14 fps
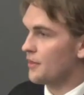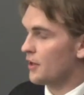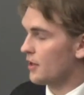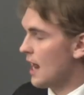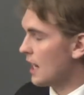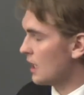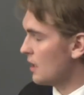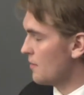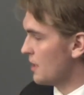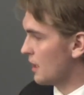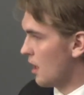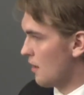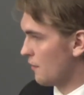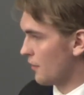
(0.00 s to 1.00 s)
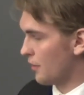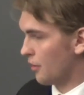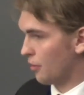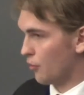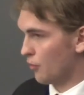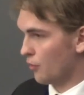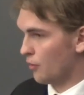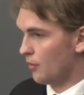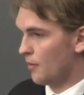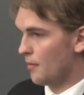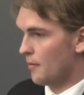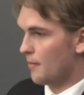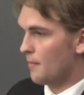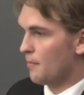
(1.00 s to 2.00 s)
They're not going to be covered through
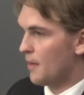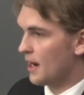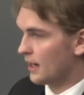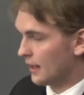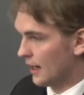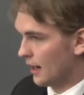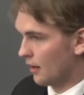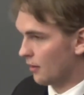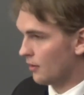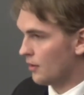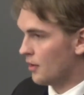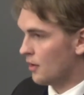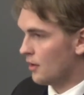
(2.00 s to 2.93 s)
Medicare